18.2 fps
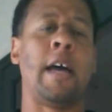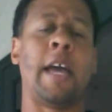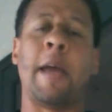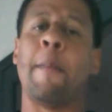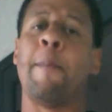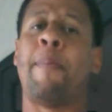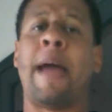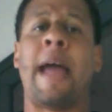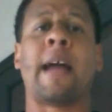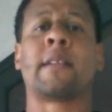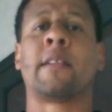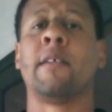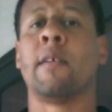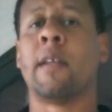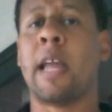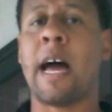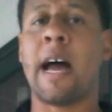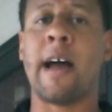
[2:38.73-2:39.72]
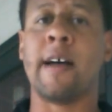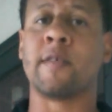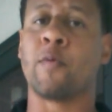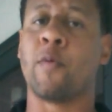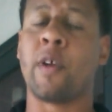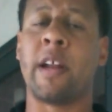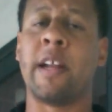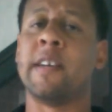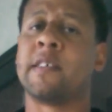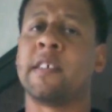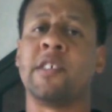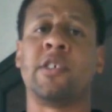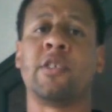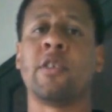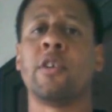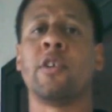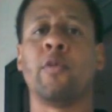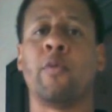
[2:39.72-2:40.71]
impact their lives, what it is
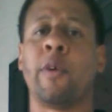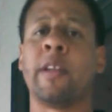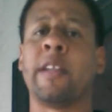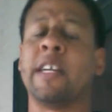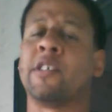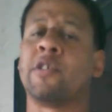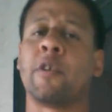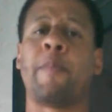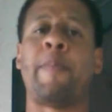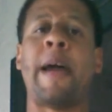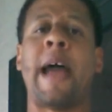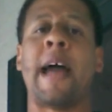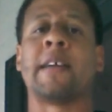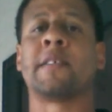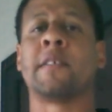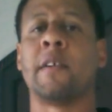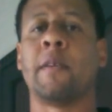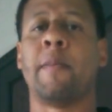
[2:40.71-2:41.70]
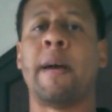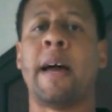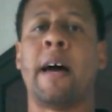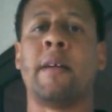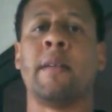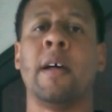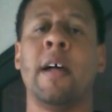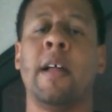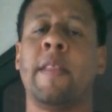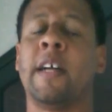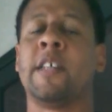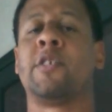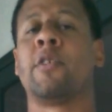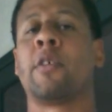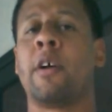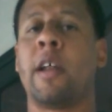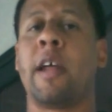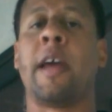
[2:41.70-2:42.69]
that you're doing that you're passionate about,
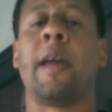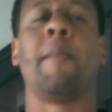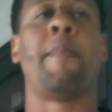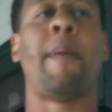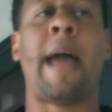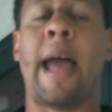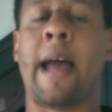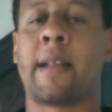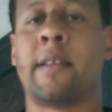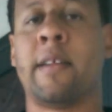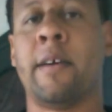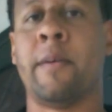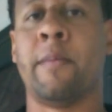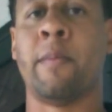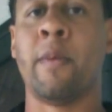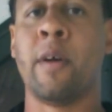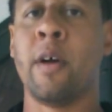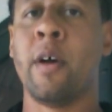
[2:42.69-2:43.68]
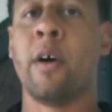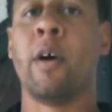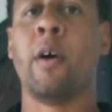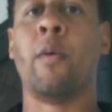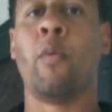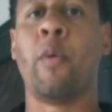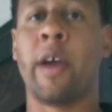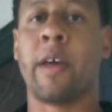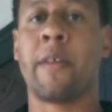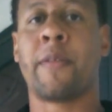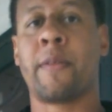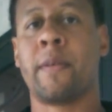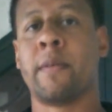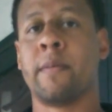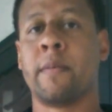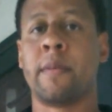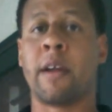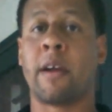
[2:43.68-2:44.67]
that you're going to impact them with,
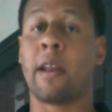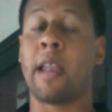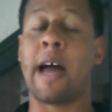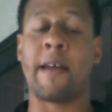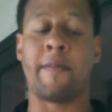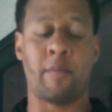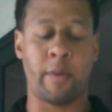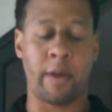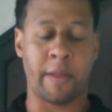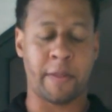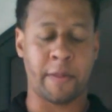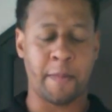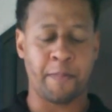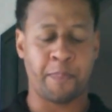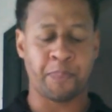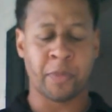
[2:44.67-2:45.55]
their life with.